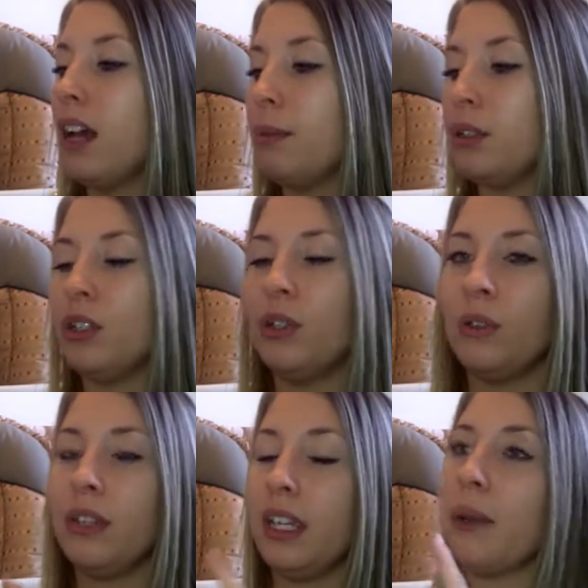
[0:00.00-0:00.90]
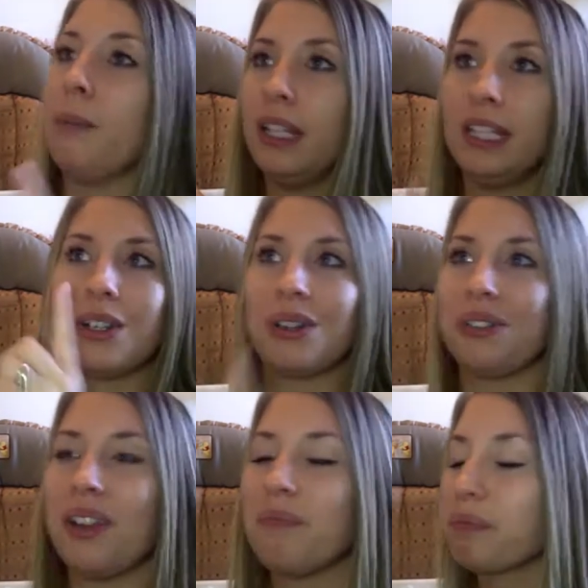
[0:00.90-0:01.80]
not able to do the complete
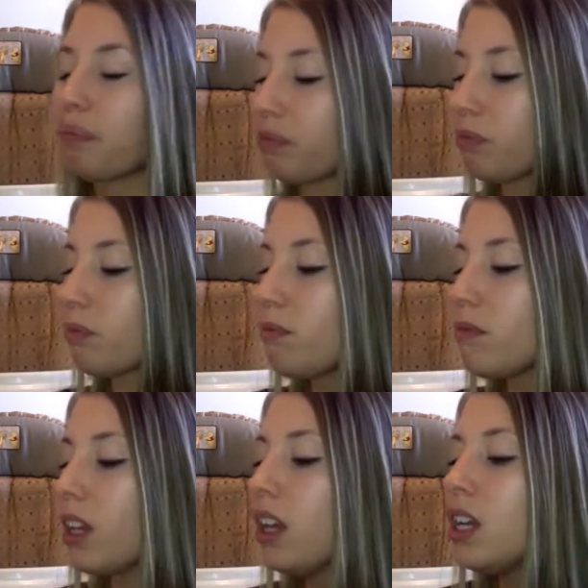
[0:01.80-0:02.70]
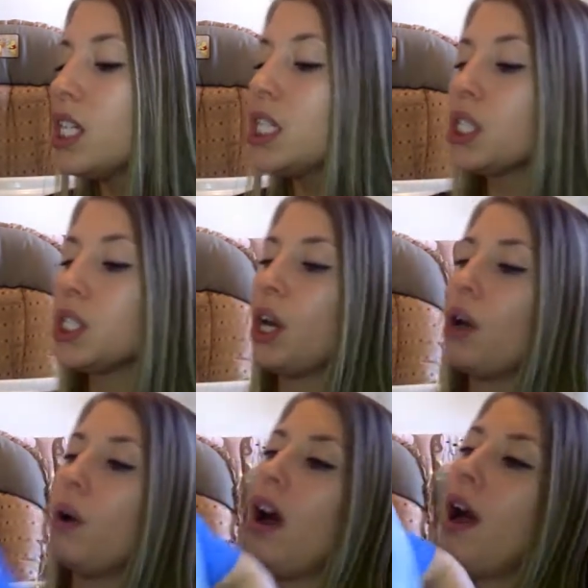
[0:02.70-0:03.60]
turnaround.
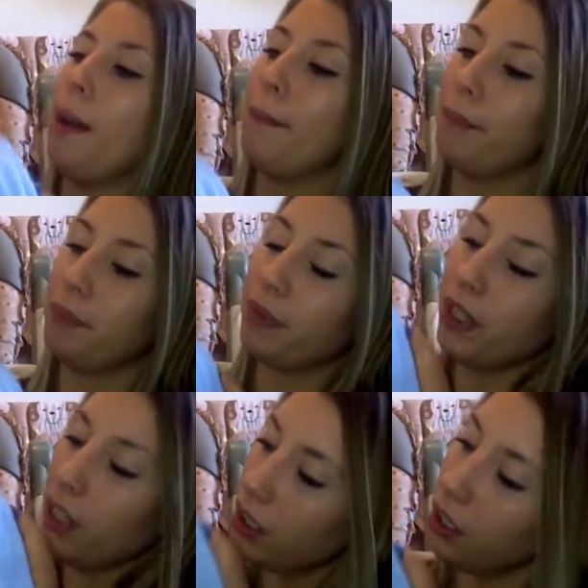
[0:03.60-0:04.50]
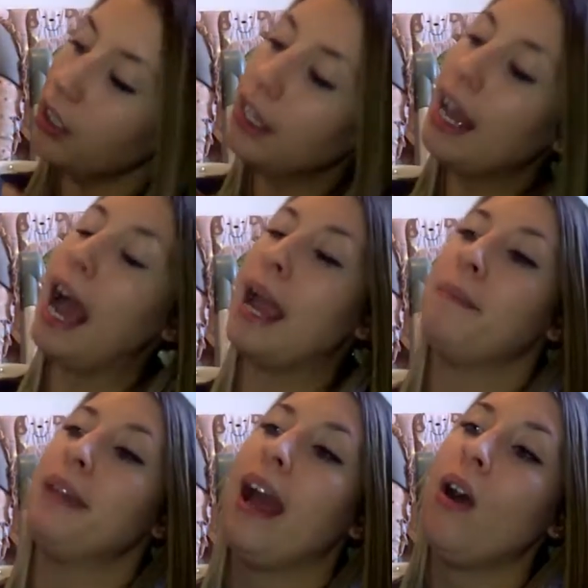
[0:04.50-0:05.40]
So, I
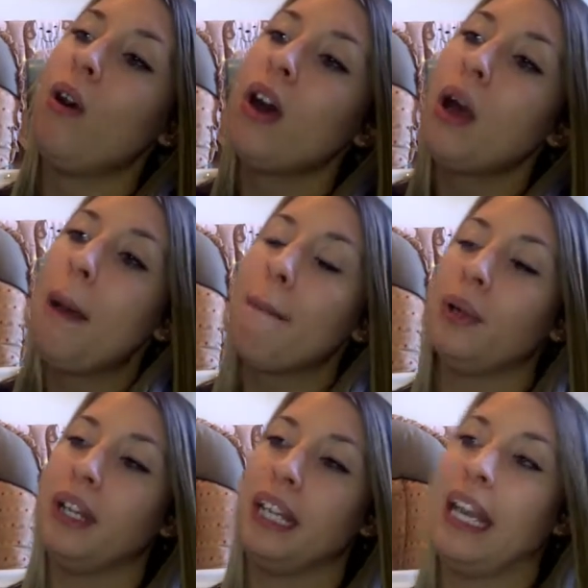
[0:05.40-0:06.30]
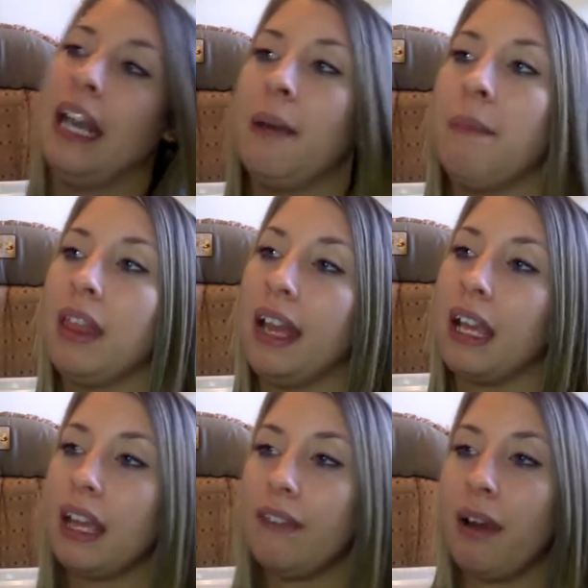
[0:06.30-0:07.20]
am now putting him,
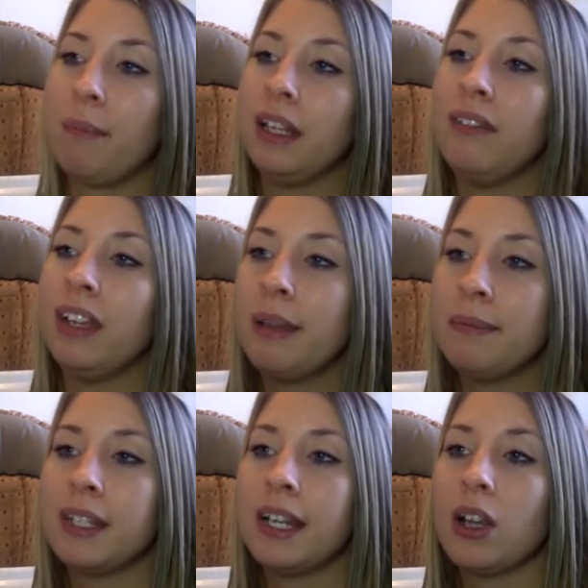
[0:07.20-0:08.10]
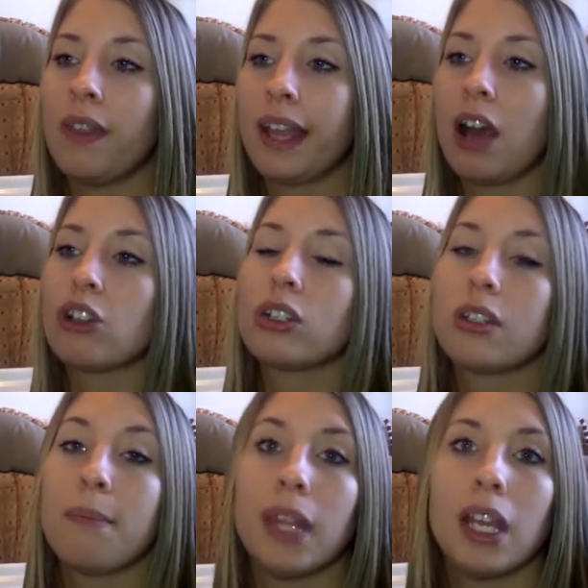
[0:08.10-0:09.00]
like, if I'm leaving him sitting on the couch or
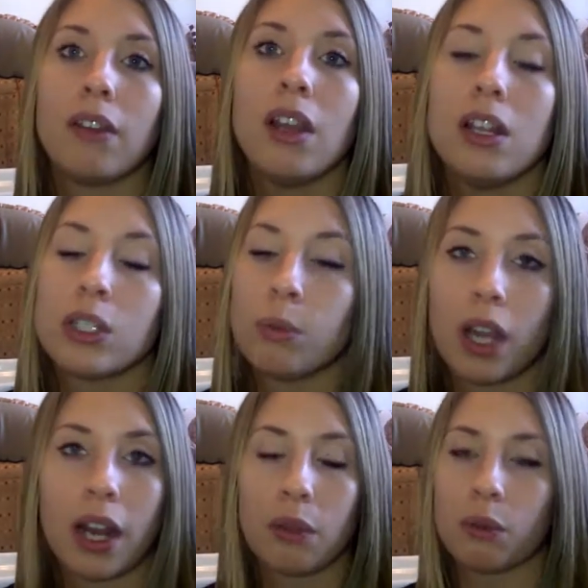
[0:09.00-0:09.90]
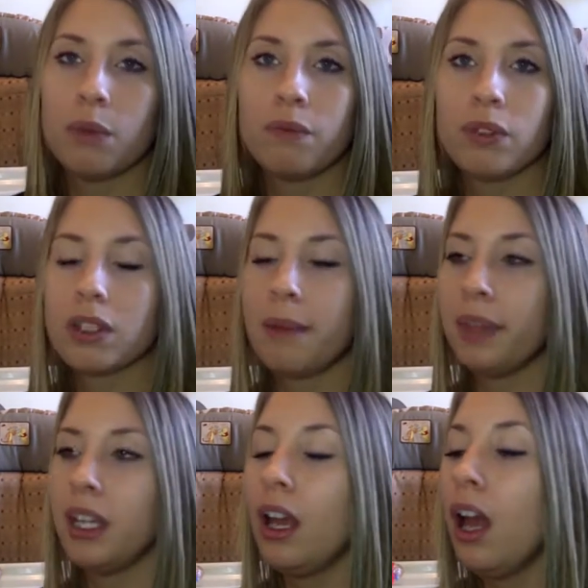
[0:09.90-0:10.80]
something to walk out of the room for
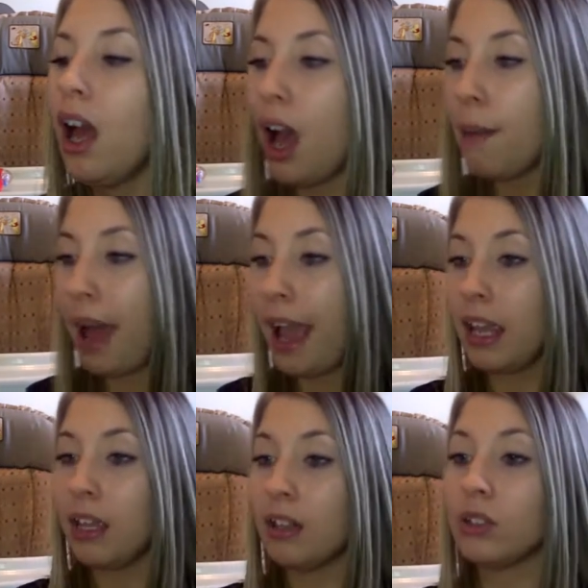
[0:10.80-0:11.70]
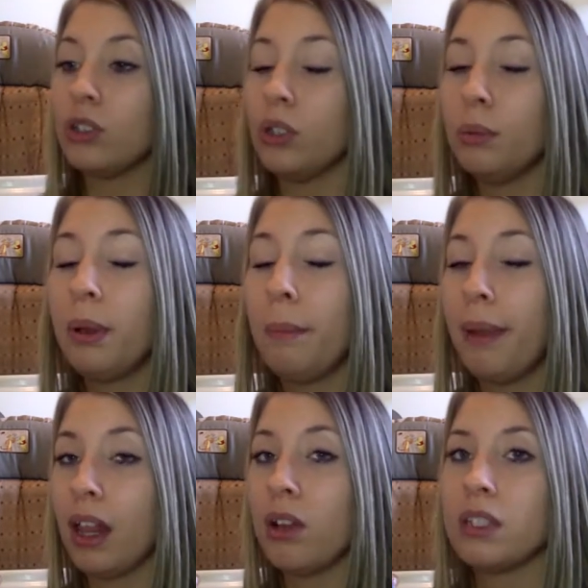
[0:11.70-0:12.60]
something, I do put
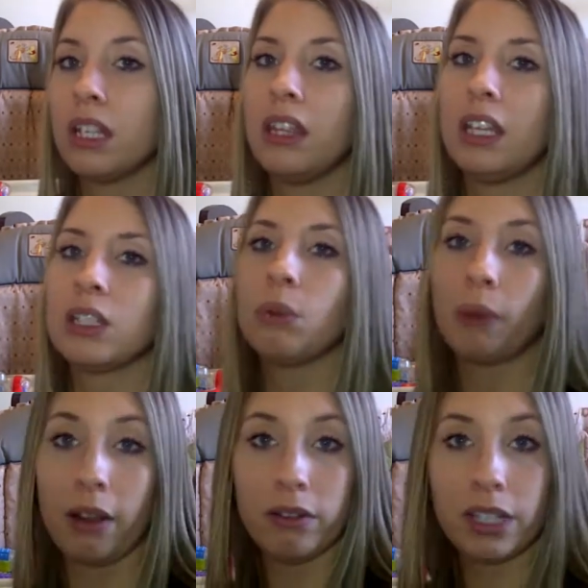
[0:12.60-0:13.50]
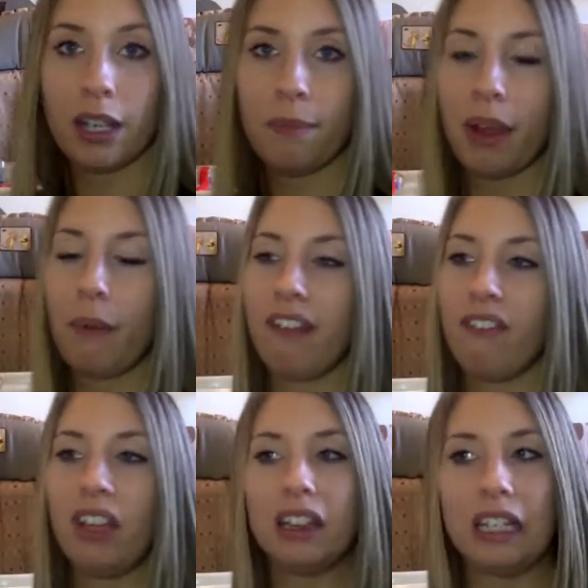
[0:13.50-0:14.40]
pillows and things around him. That way
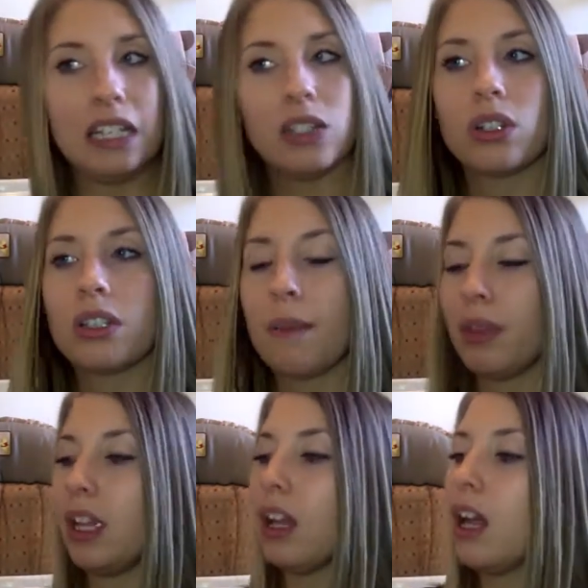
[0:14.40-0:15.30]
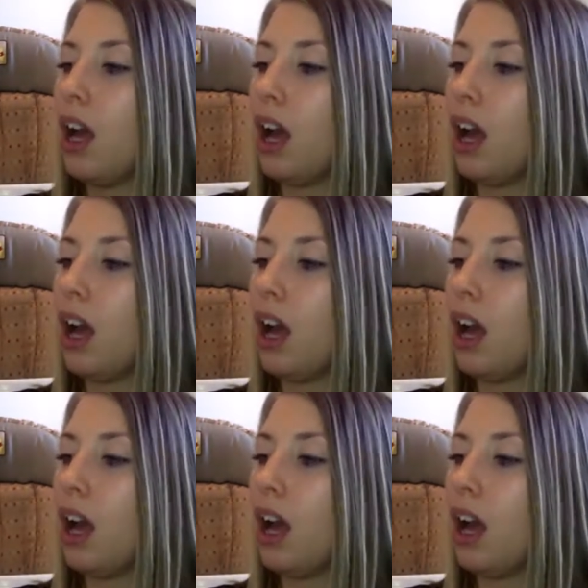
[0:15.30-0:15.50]
if he leans or something,